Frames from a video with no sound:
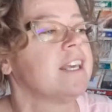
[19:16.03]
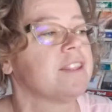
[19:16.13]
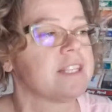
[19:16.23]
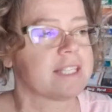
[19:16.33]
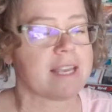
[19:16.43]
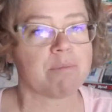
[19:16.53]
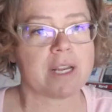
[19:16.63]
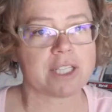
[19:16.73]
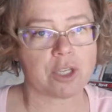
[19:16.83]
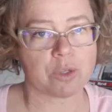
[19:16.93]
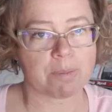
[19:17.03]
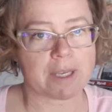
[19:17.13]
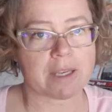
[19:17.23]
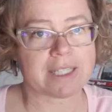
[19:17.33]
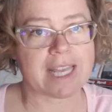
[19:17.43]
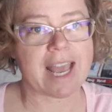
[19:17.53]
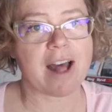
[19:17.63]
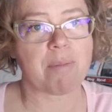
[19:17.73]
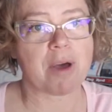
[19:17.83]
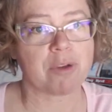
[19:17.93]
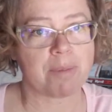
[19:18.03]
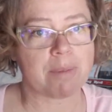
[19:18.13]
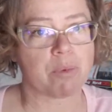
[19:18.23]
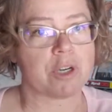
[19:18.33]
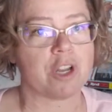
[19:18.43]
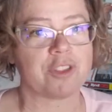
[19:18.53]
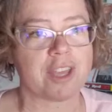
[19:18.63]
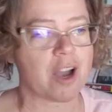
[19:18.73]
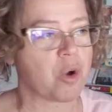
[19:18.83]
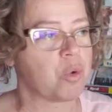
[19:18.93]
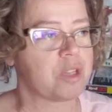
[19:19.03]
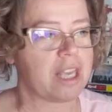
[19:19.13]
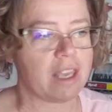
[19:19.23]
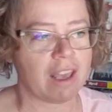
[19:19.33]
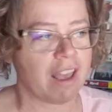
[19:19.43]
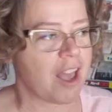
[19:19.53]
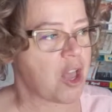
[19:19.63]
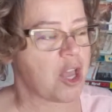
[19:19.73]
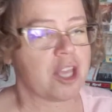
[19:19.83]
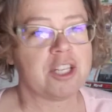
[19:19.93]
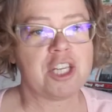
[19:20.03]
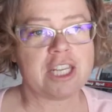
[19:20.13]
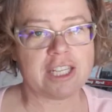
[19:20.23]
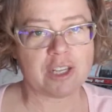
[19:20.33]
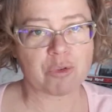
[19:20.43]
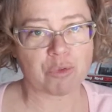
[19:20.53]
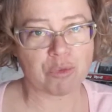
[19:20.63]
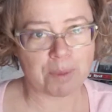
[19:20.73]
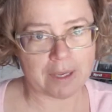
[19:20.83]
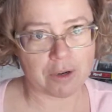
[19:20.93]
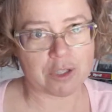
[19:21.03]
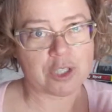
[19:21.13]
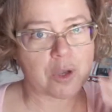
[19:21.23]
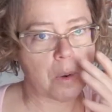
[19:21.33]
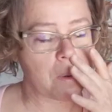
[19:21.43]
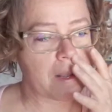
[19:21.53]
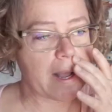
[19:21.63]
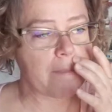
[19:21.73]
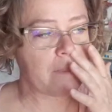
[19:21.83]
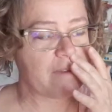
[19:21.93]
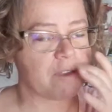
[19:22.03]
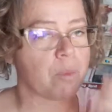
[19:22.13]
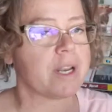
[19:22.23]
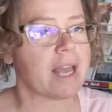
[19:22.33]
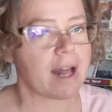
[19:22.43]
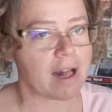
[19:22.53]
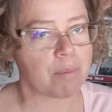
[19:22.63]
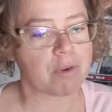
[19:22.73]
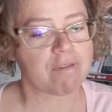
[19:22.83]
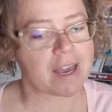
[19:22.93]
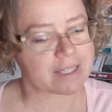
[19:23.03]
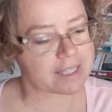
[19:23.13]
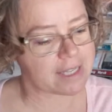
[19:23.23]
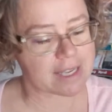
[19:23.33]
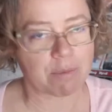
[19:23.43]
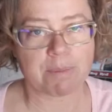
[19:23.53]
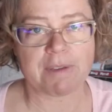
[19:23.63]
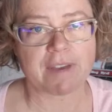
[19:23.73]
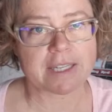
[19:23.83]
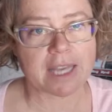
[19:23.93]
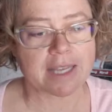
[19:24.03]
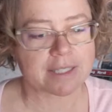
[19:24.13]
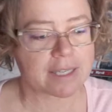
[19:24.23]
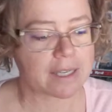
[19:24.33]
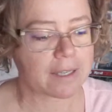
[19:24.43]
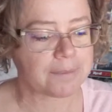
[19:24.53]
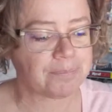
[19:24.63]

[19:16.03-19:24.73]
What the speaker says: the same rescues because they help other people. We're not their only needy group here. So if you want to help with vaccines, that would be fantastic.